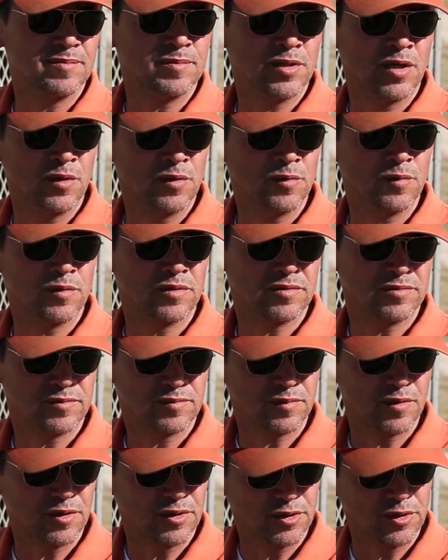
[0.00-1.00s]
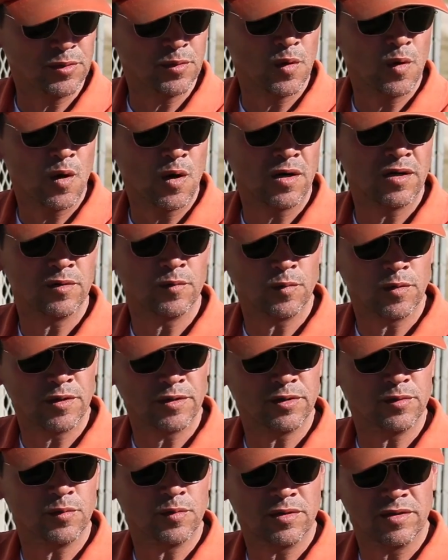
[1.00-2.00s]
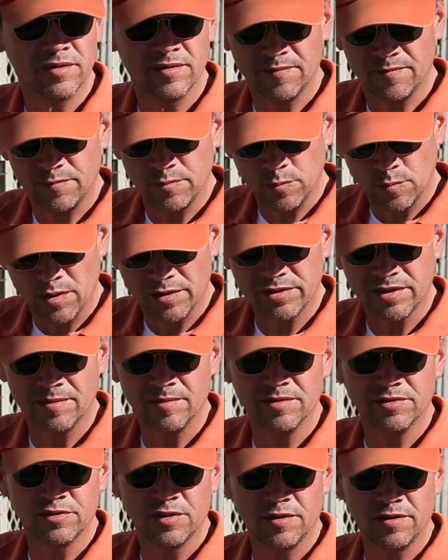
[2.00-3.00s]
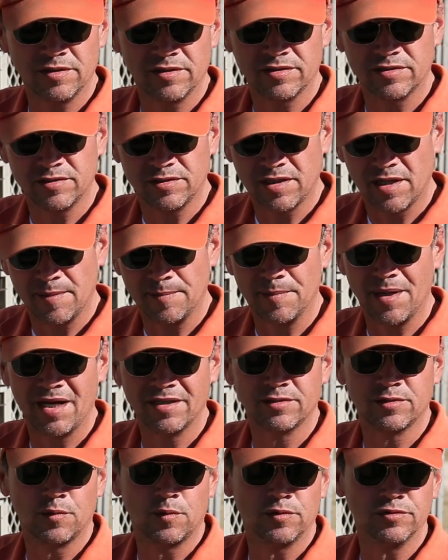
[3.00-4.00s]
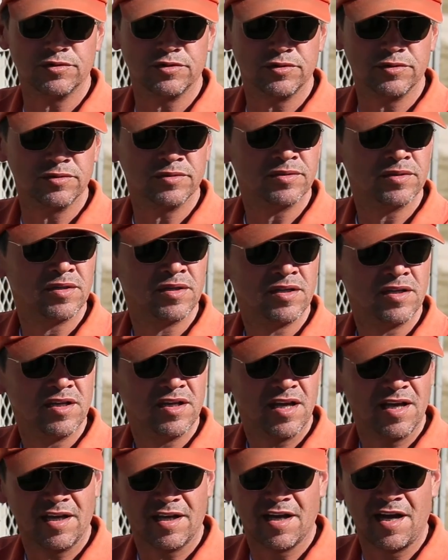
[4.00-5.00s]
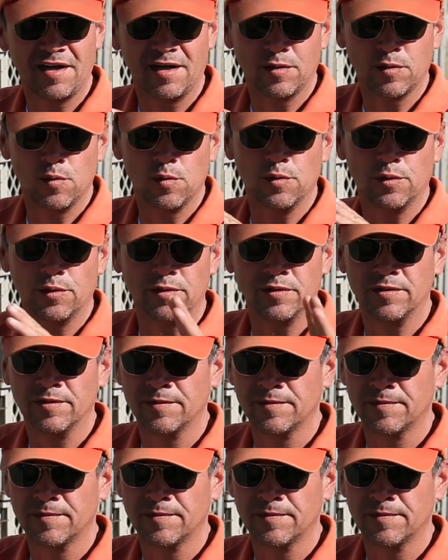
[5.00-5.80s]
them know where you are and where if you want them to turn, to come back towards you and kind of quarter.